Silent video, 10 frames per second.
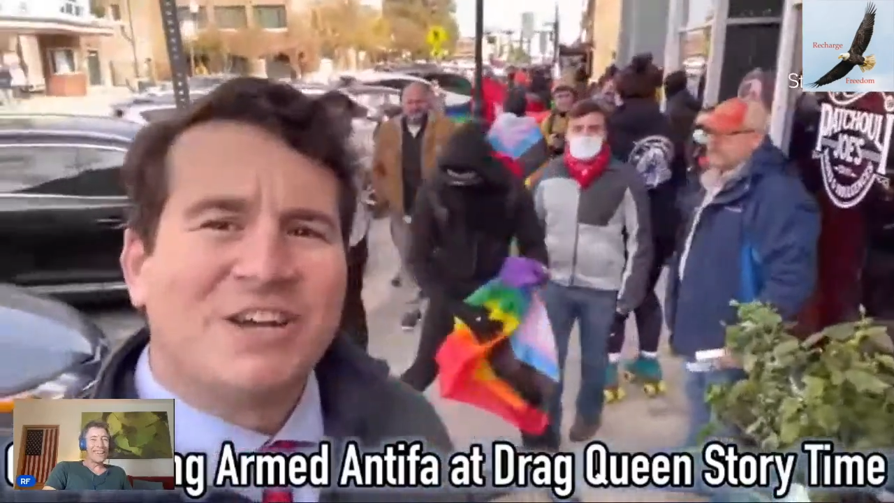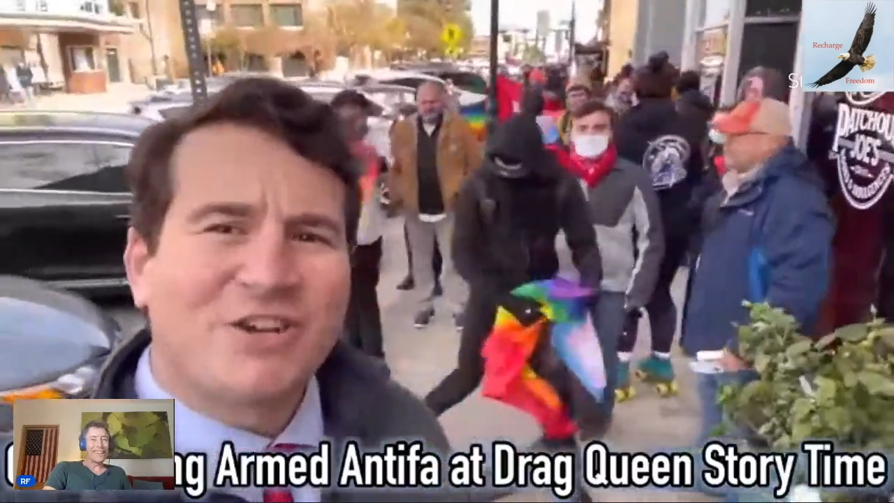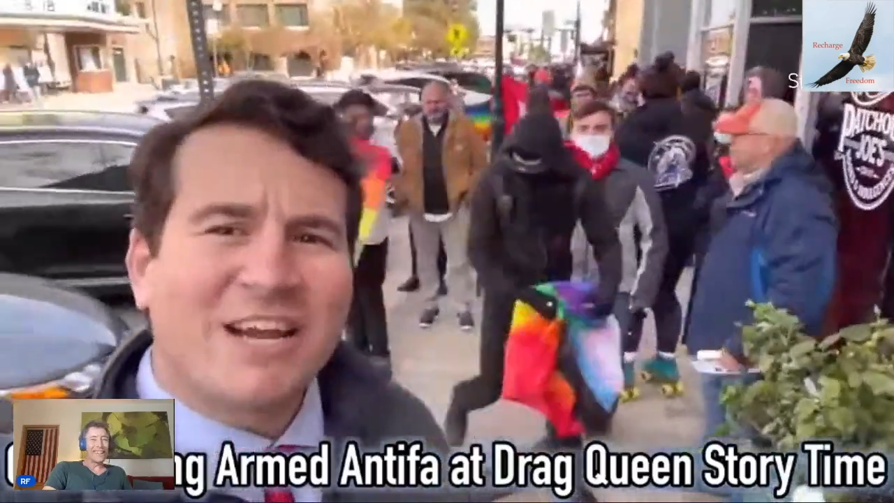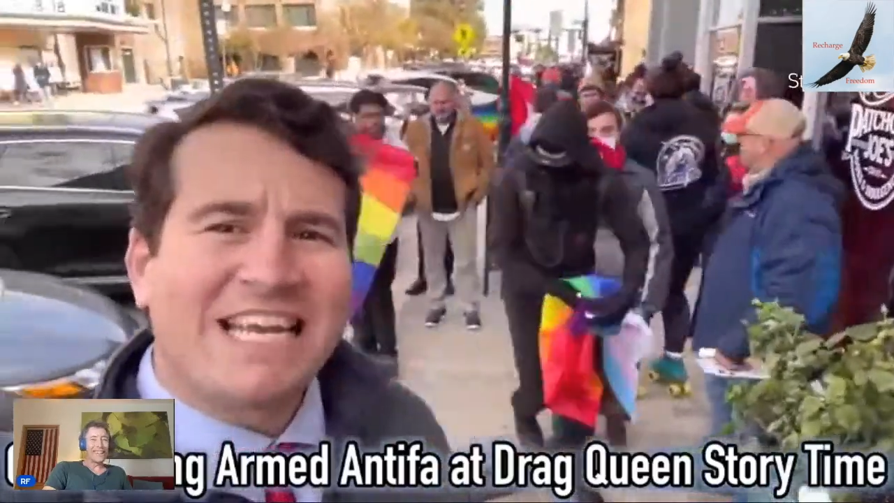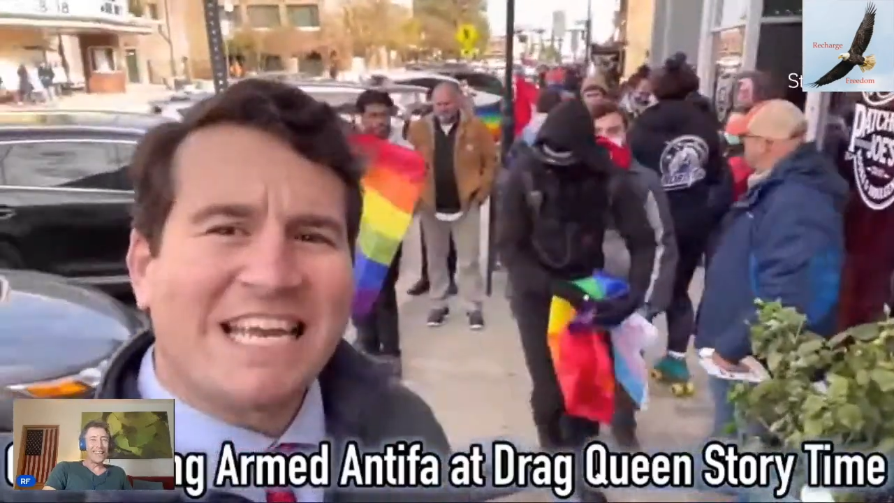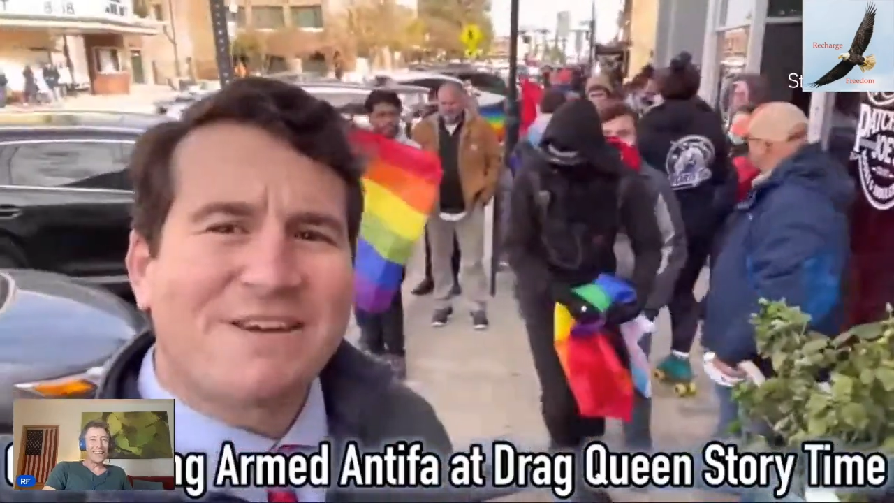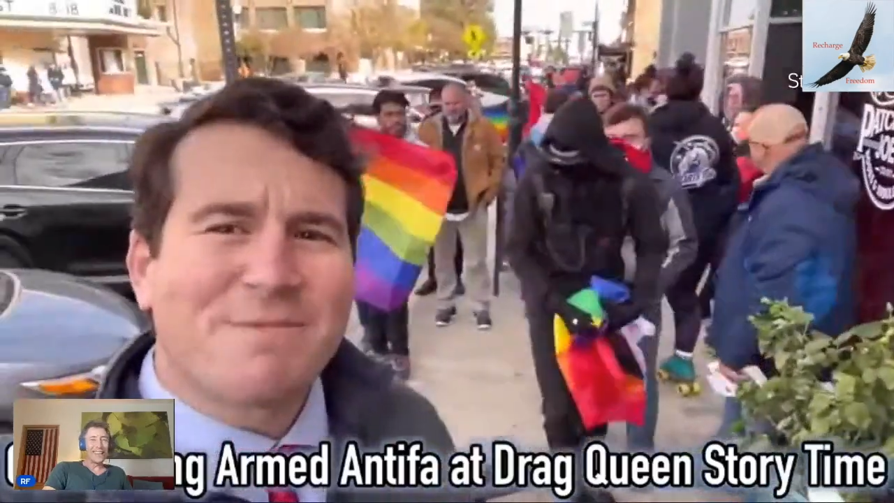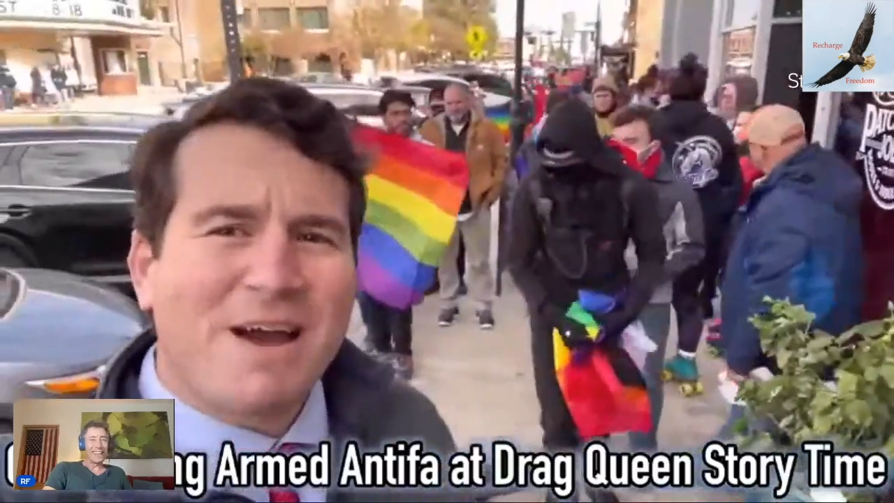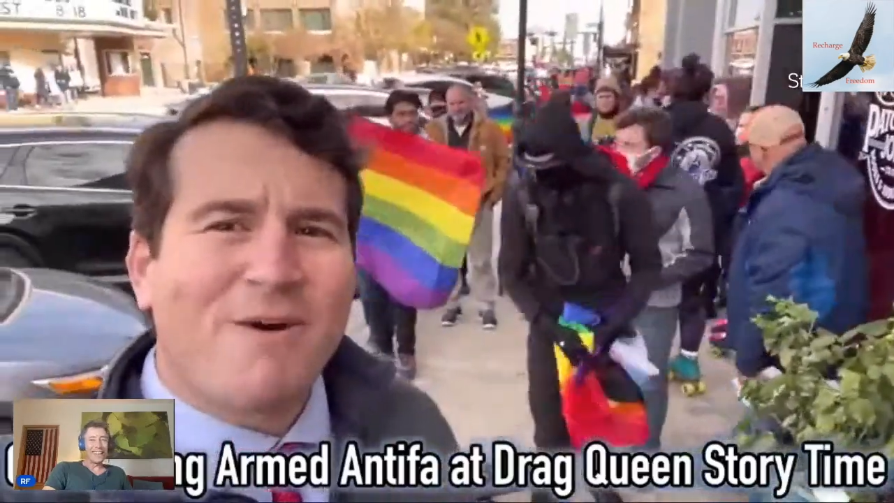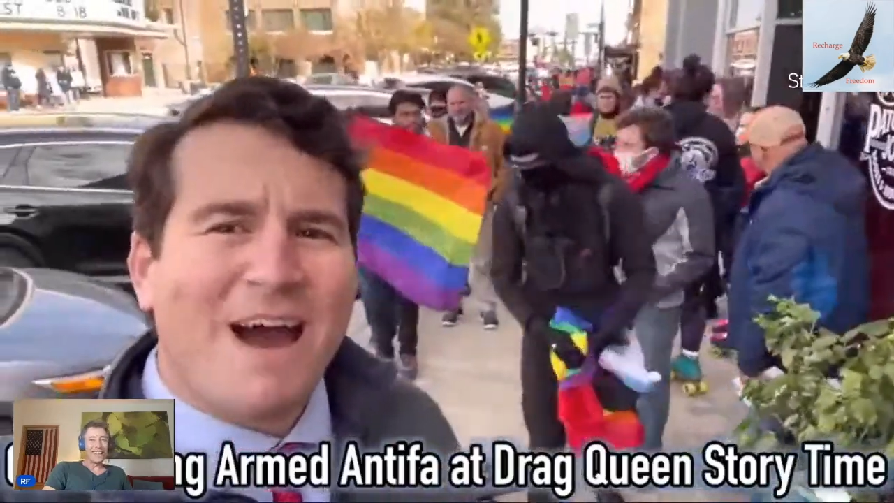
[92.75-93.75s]
you're trying to get in
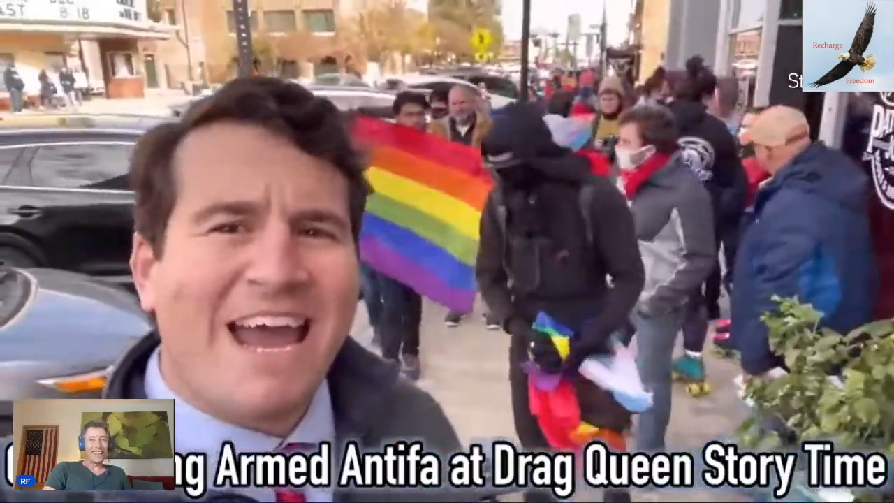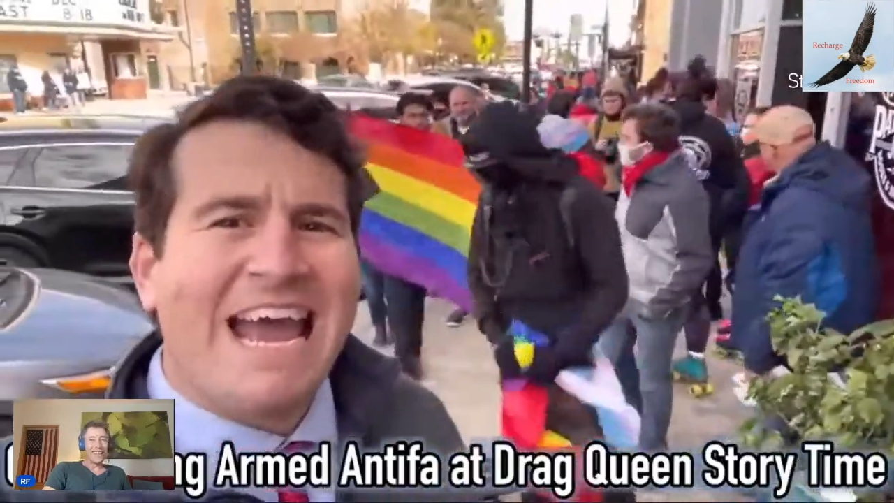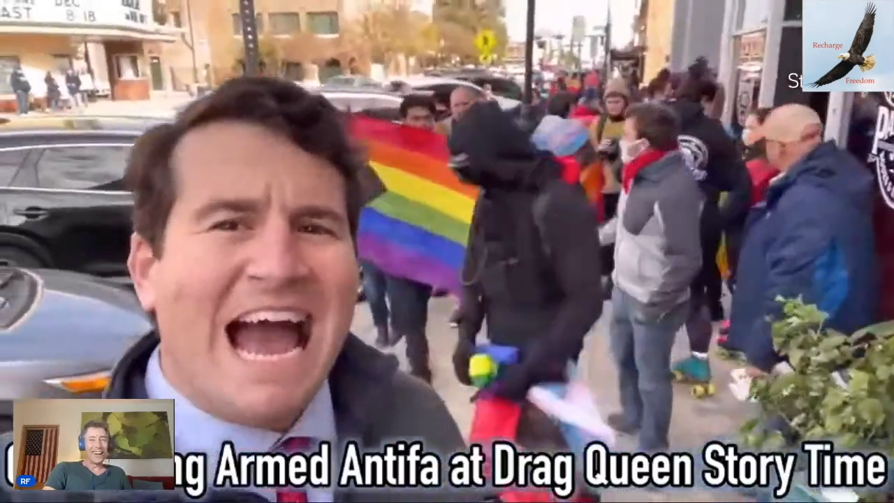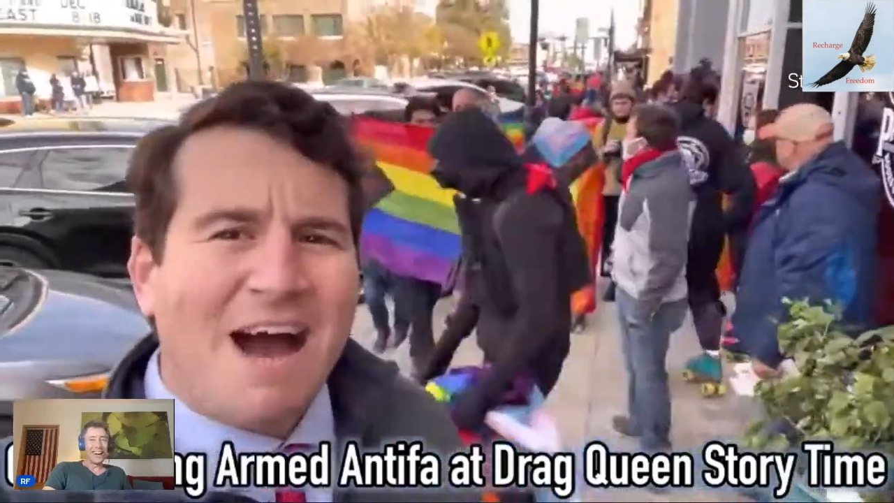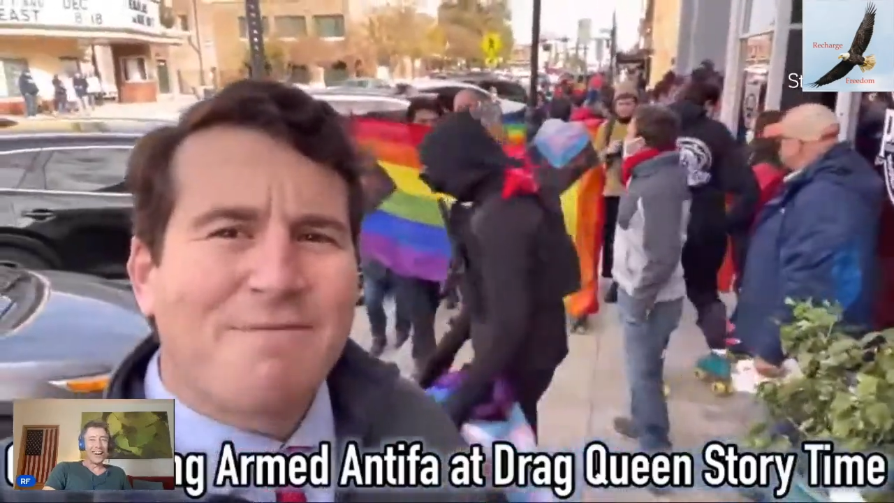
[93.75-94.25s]
my way.